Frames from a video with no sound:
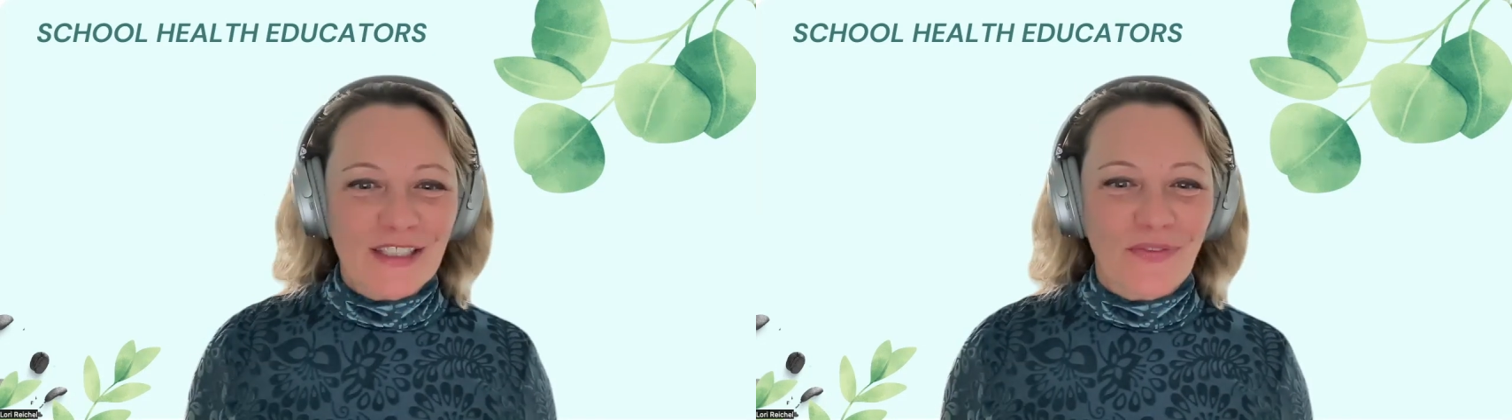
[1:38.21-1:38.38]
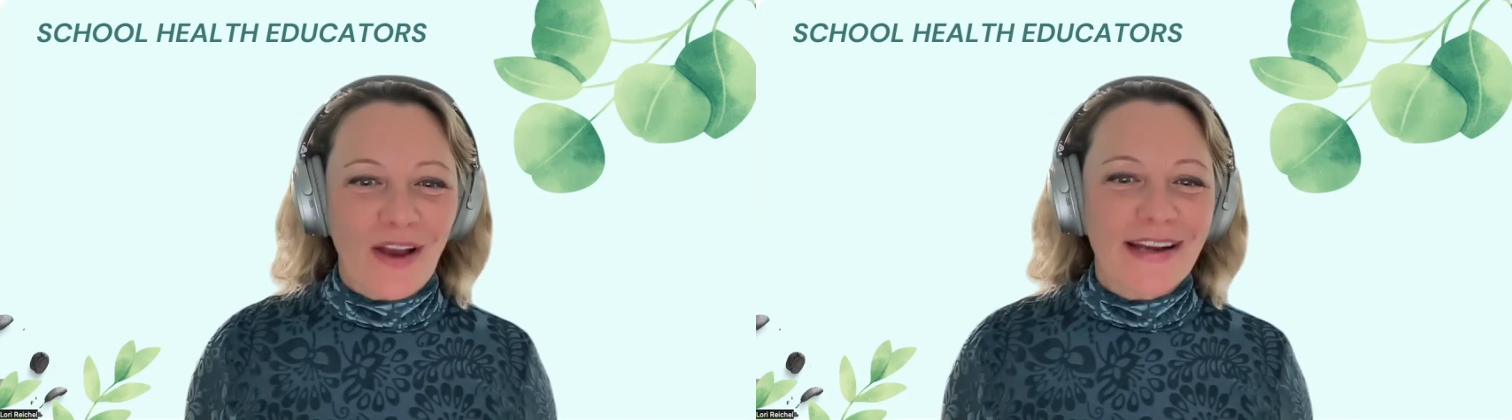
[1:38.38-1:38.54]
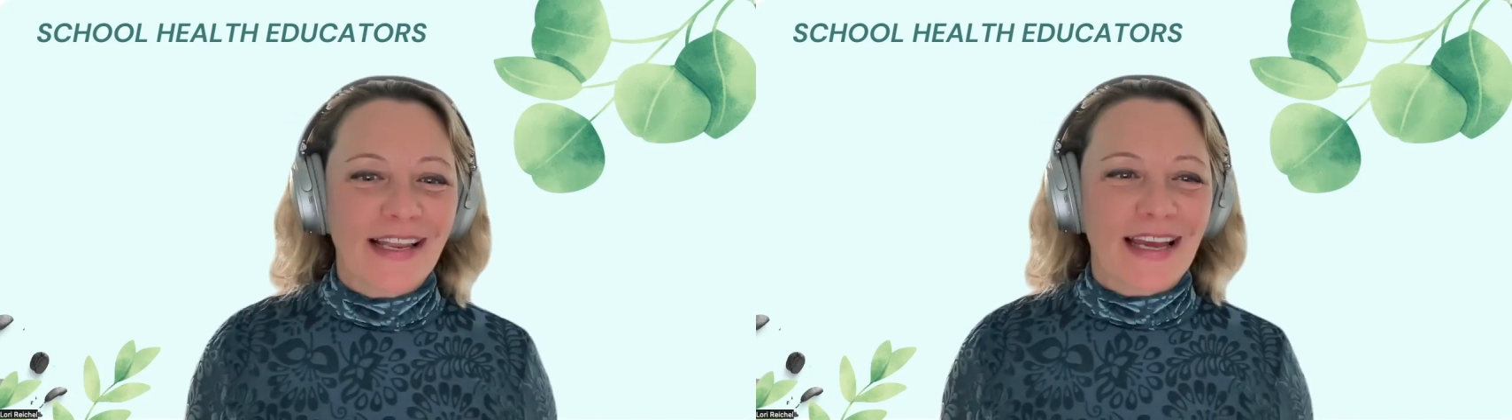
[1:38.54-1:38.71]

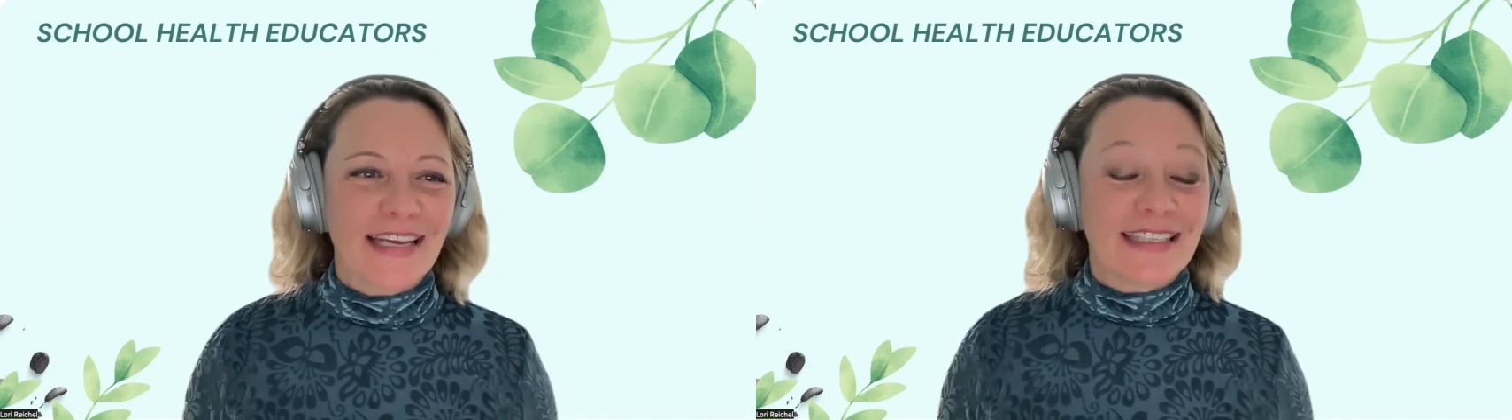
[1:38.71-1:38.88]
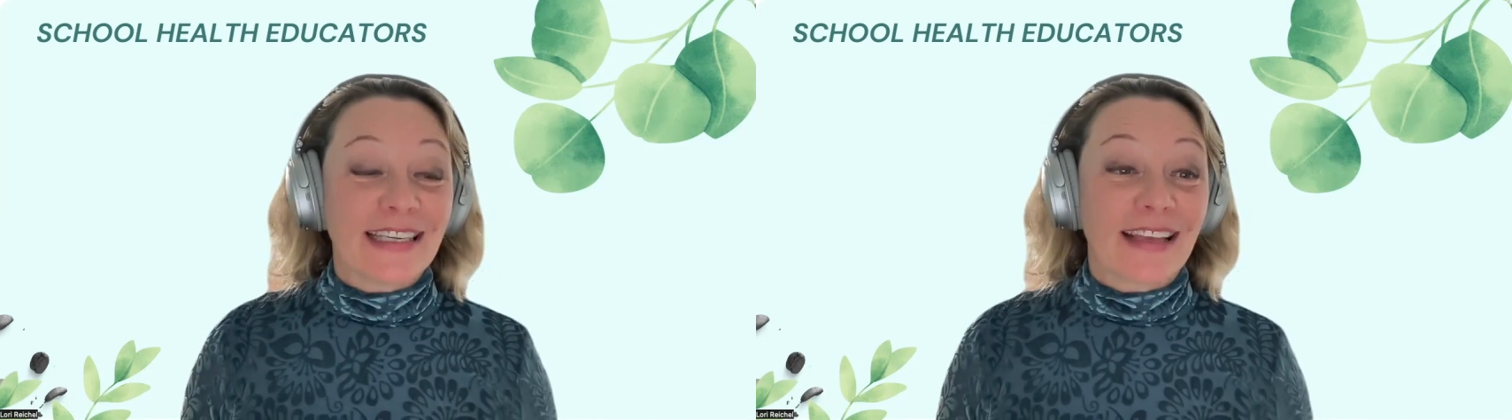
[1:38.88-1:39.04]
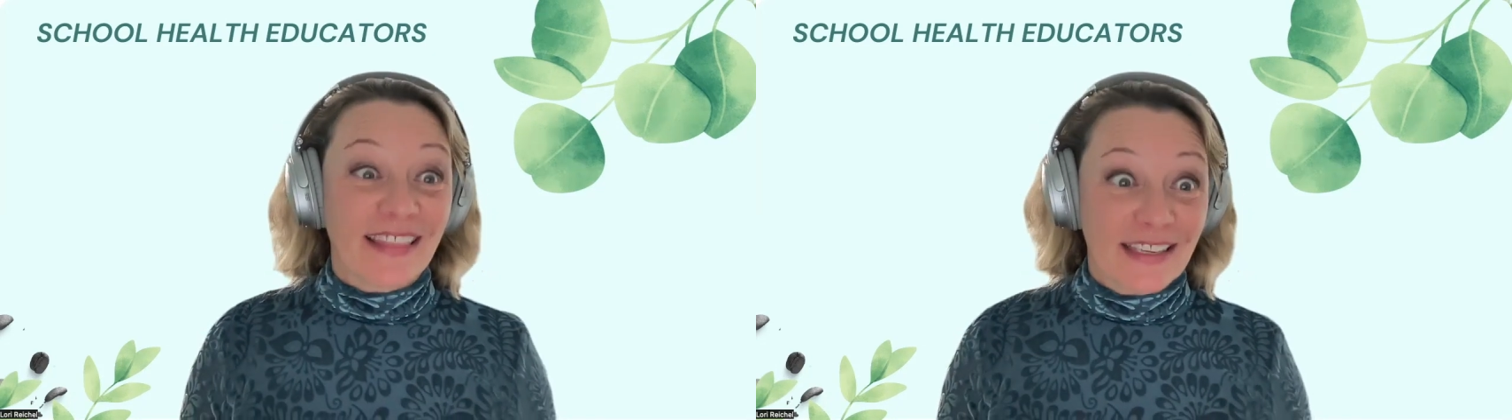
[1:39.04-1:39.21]

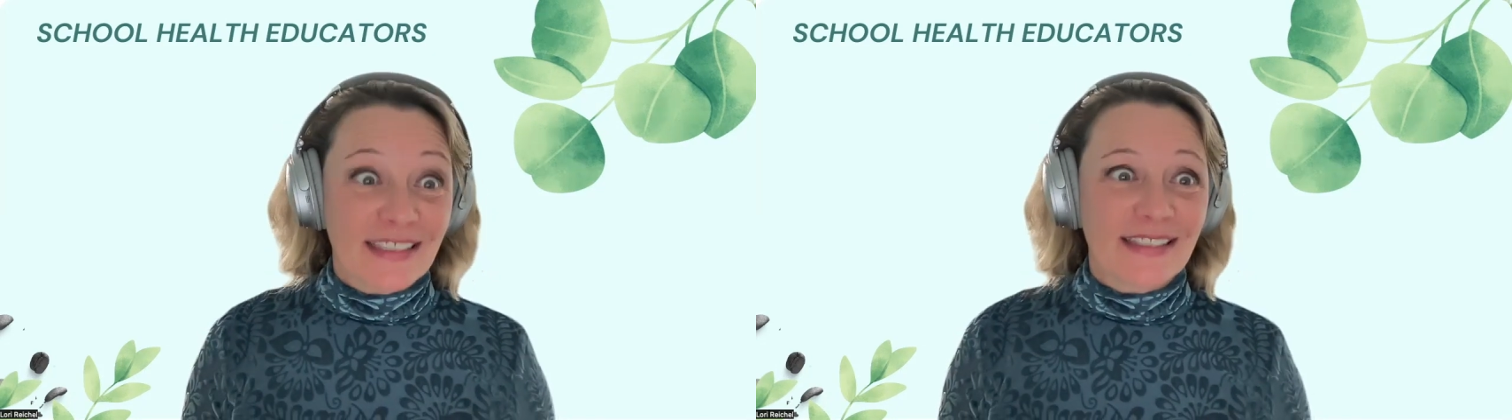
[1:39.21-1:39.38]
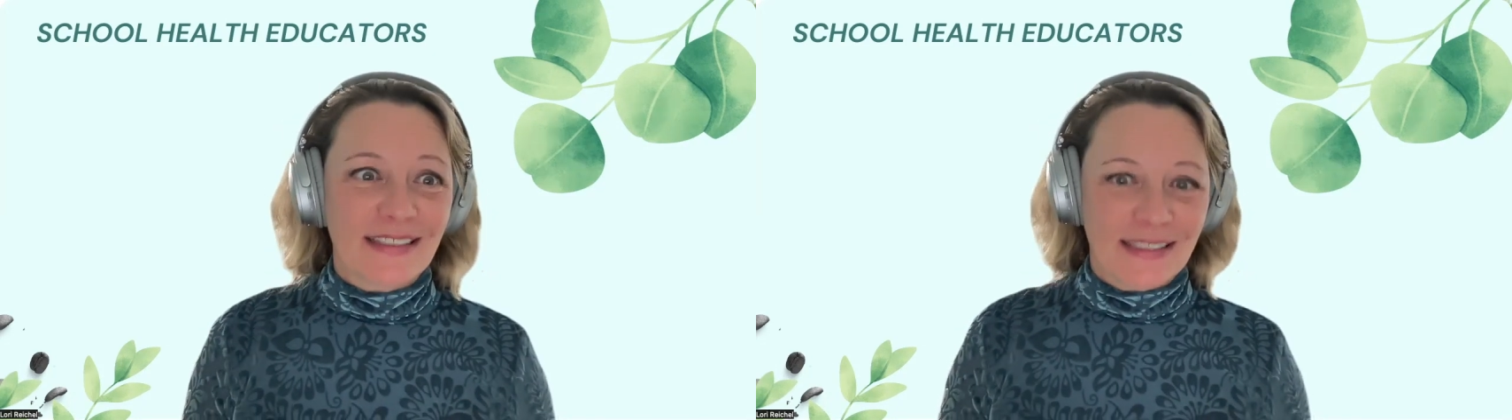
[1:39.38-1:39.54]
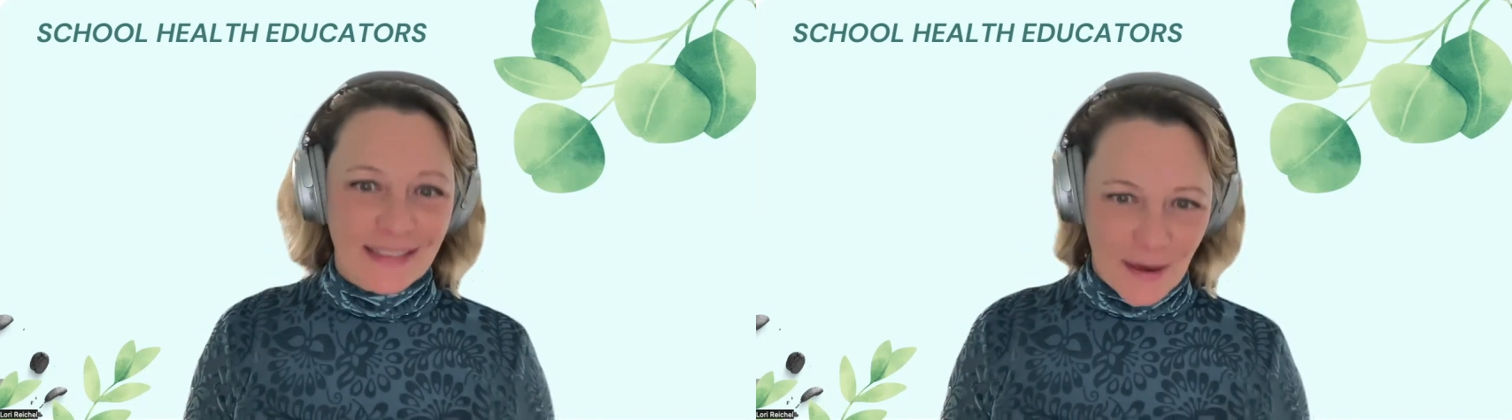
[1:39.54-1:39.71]
finalizing this
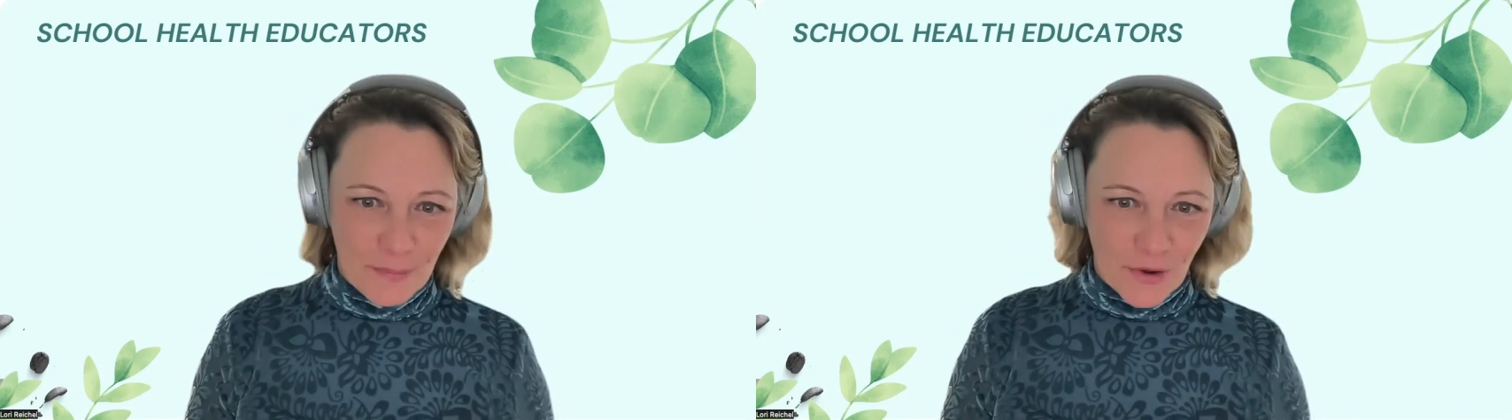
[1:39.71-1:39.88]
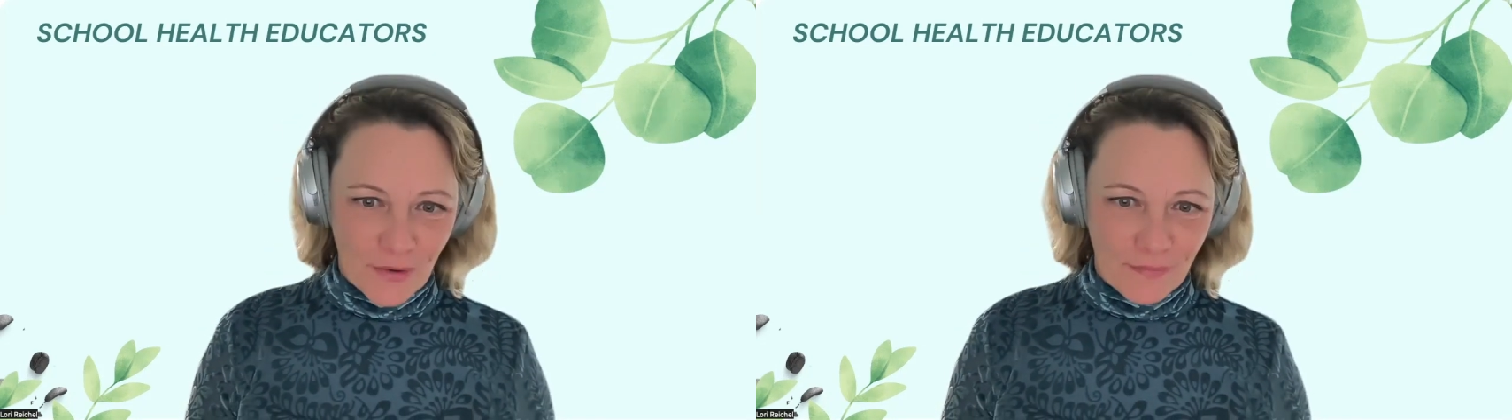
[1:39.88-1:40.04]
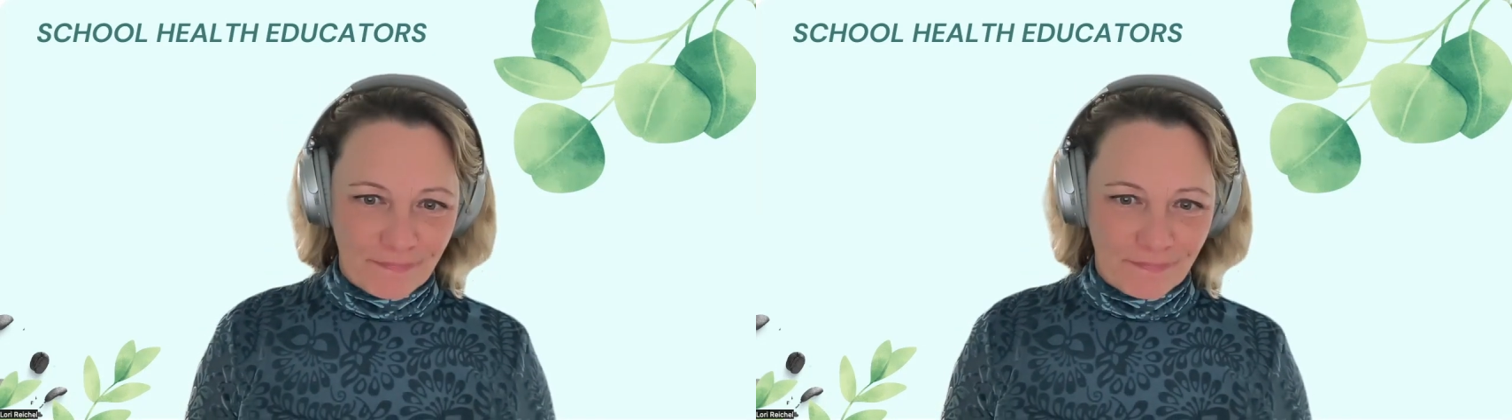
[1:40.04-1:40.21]
December.